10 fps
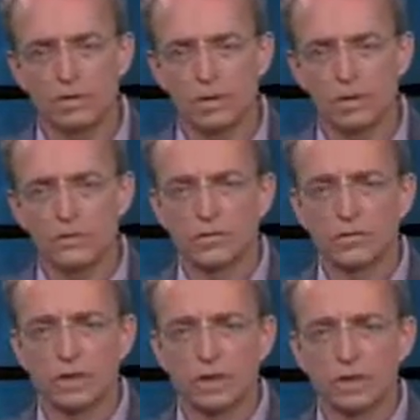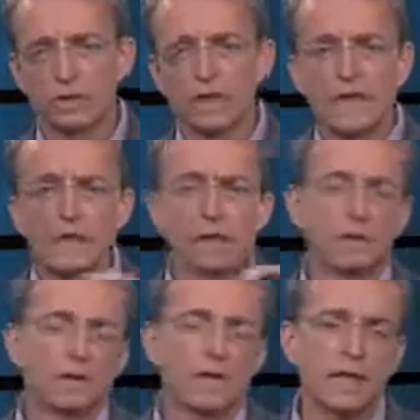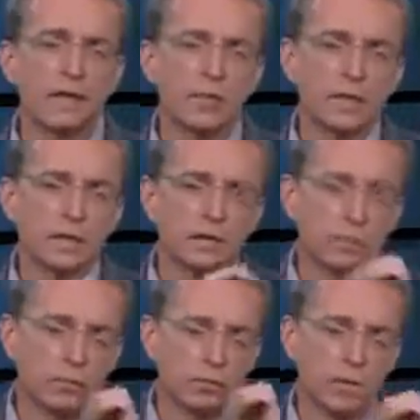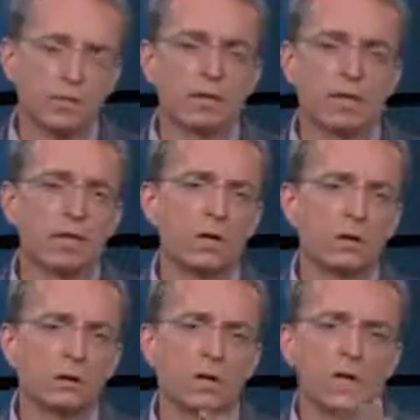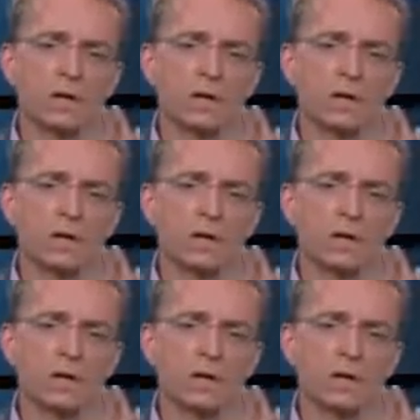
to understand the gateways, the protocols,